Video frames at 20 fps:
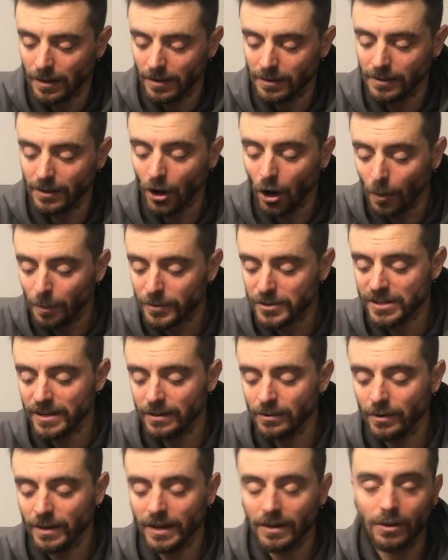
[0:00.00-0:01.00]
The
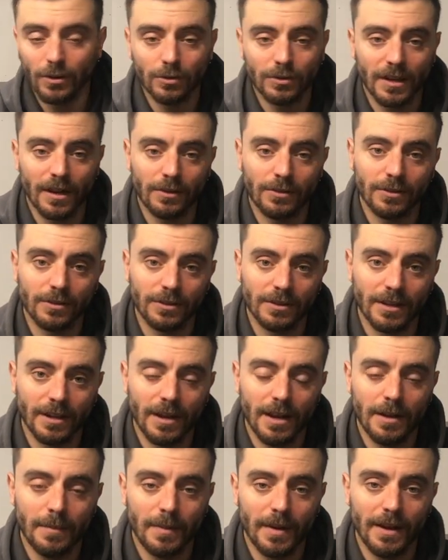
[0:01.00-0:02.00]
opposite, when I go down on the
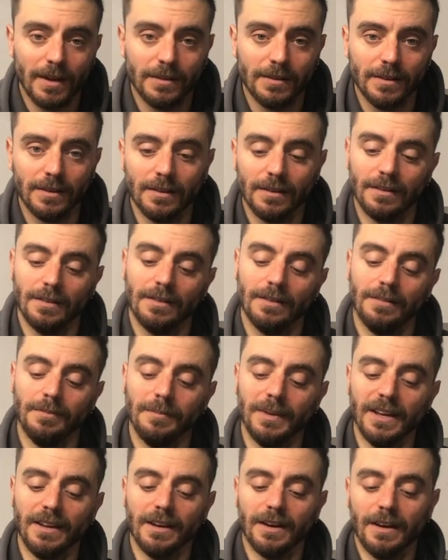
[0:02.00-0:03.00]
A plate,
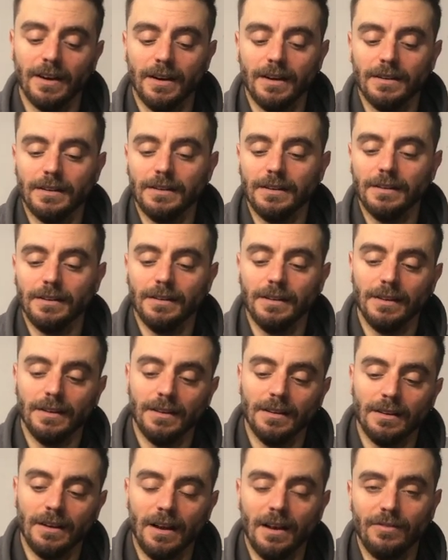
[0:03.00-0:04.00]
my car
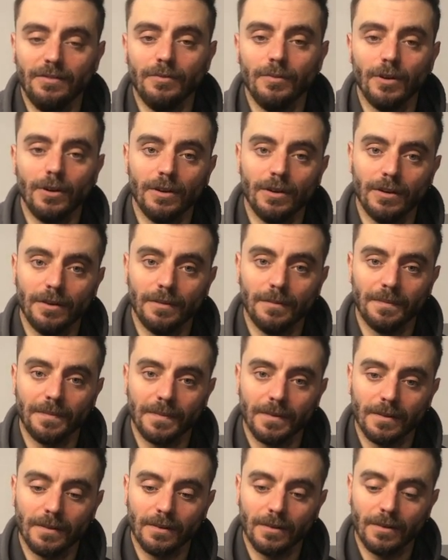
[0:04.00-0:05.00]
have more
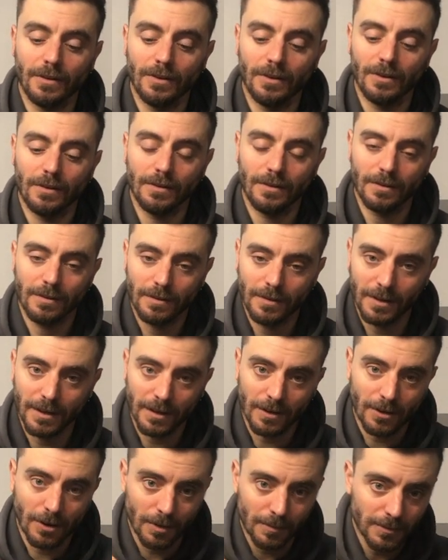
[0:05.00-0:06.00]

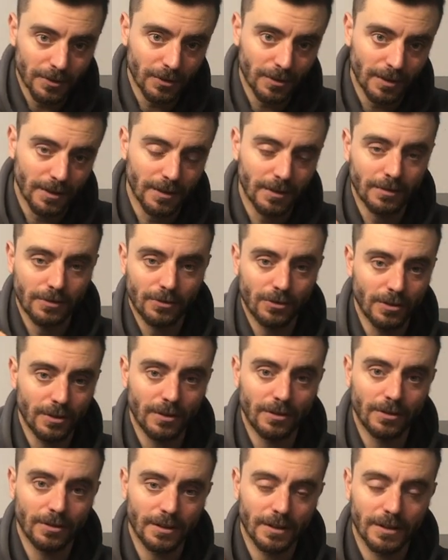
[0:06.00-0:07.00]
income to the
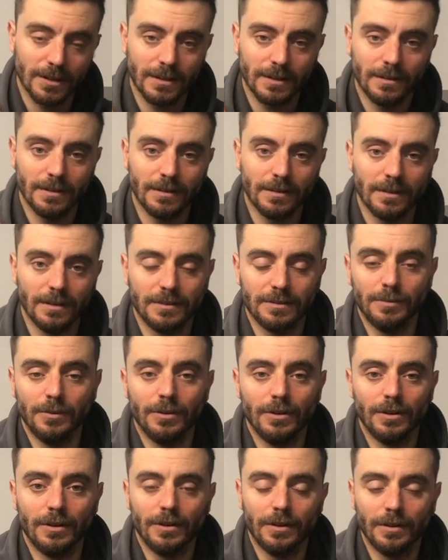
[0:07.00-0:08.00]
corner, has
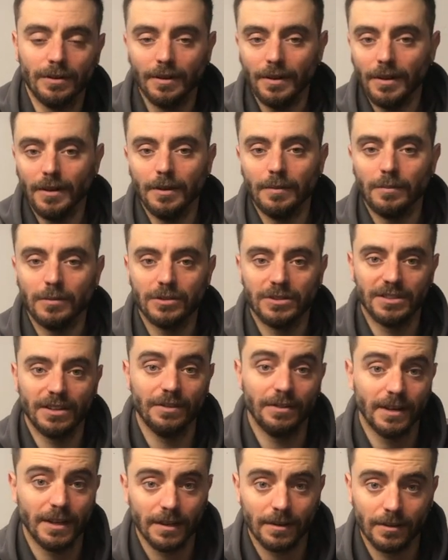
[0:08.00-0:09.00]
more
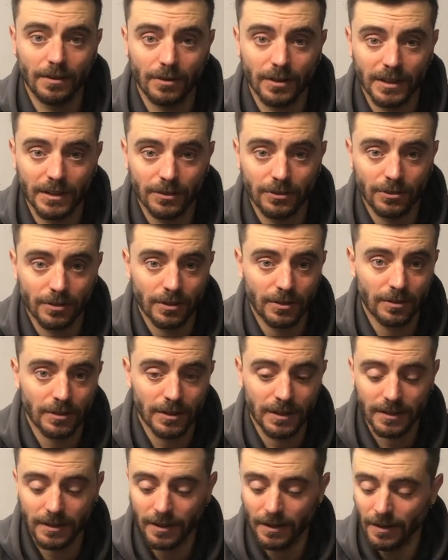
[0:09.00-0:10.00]
steering going into the
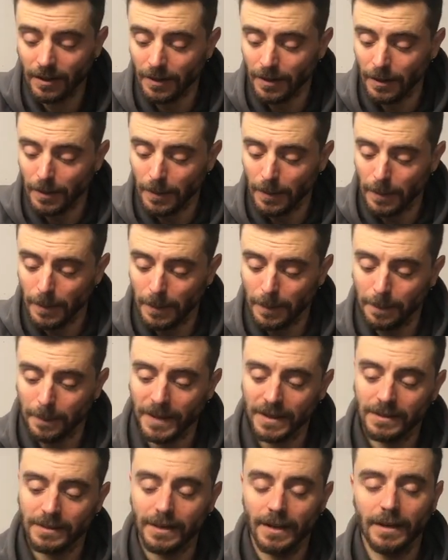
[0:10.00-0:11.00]
corner,
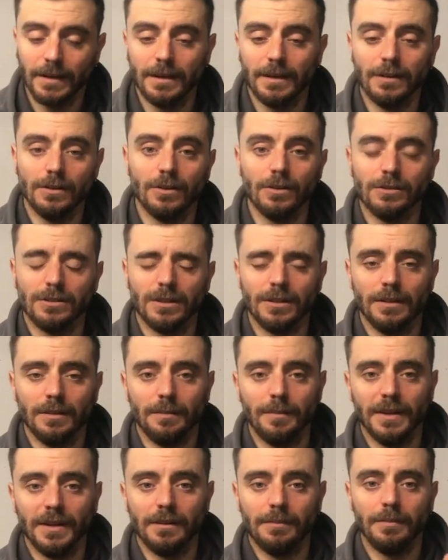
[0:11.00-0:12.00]
but then it goes a little
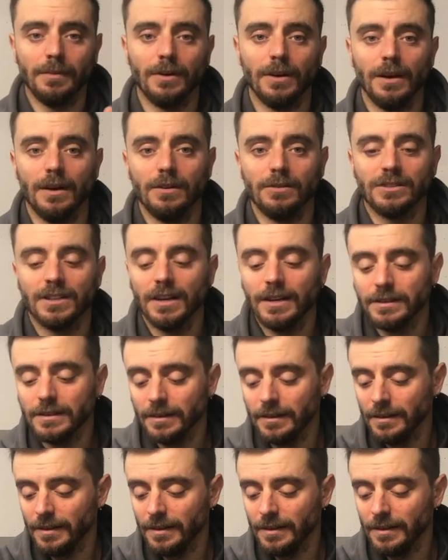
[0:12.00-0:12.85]
bit more outside.